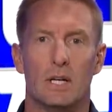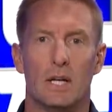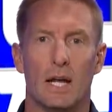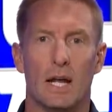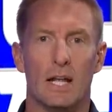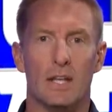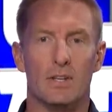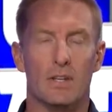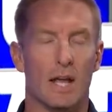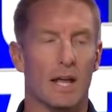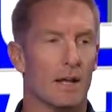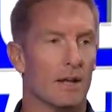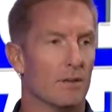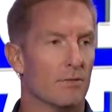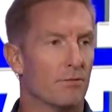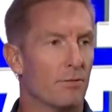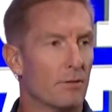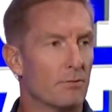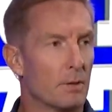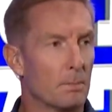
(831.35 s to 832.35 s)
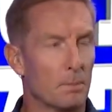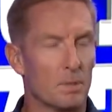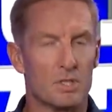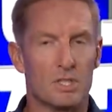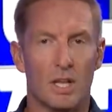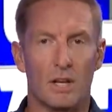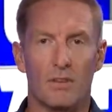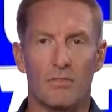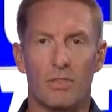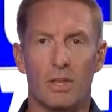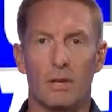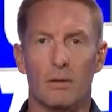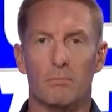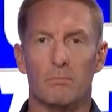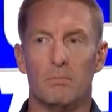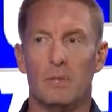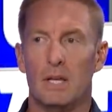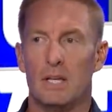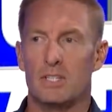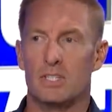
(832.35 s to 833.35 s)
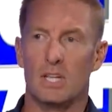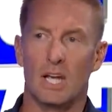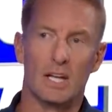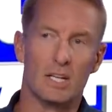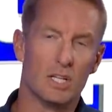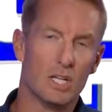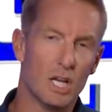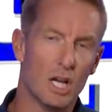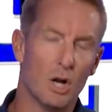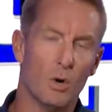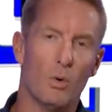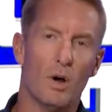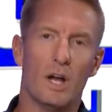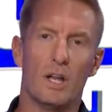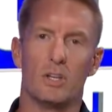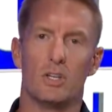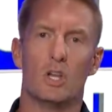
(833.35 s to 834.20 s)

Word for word: and 50% of them say, you know what?